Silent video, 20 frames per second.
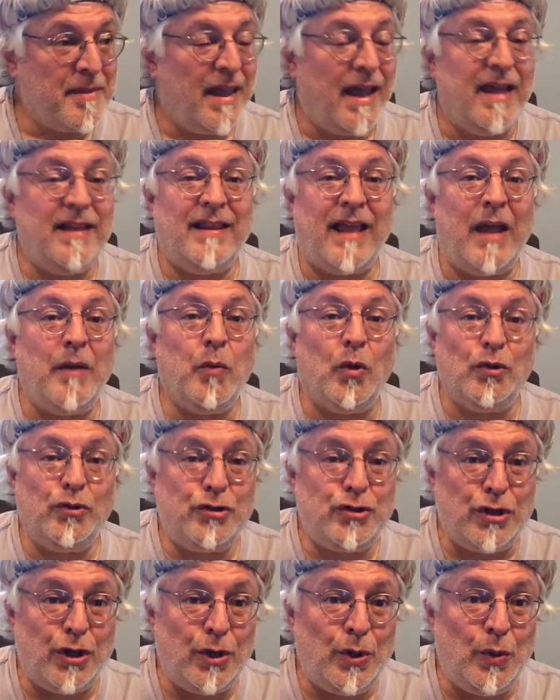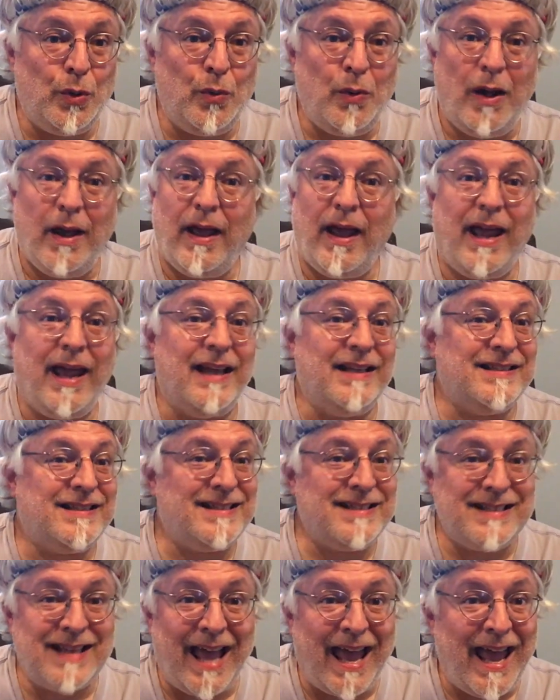And they will do and
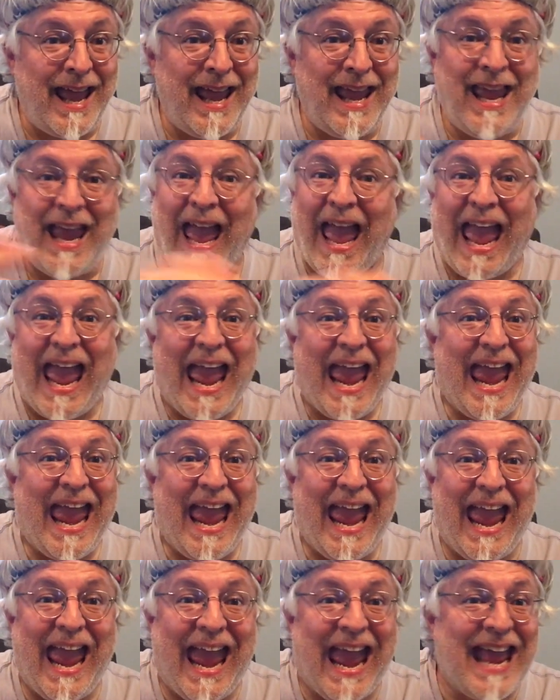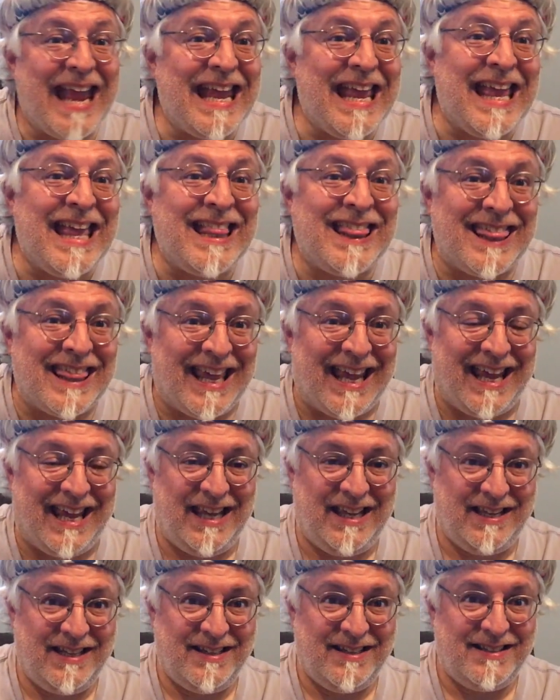say anything
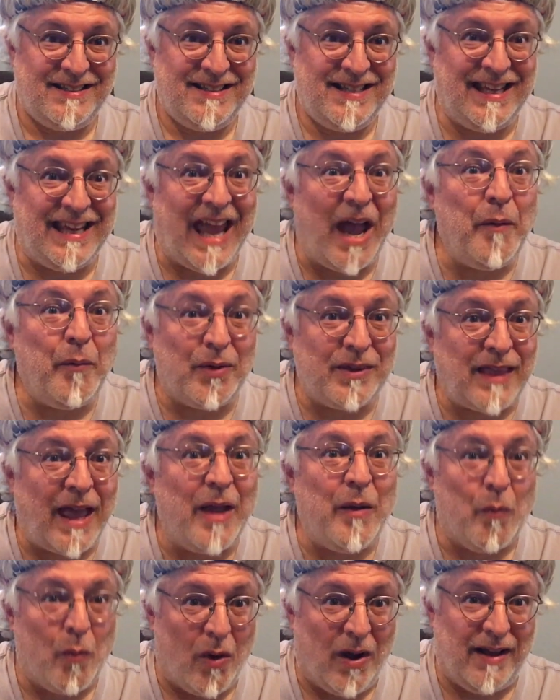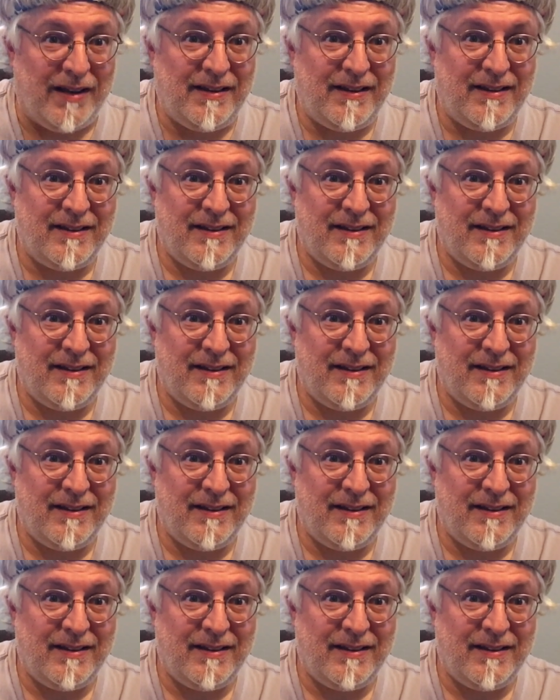to get what they want.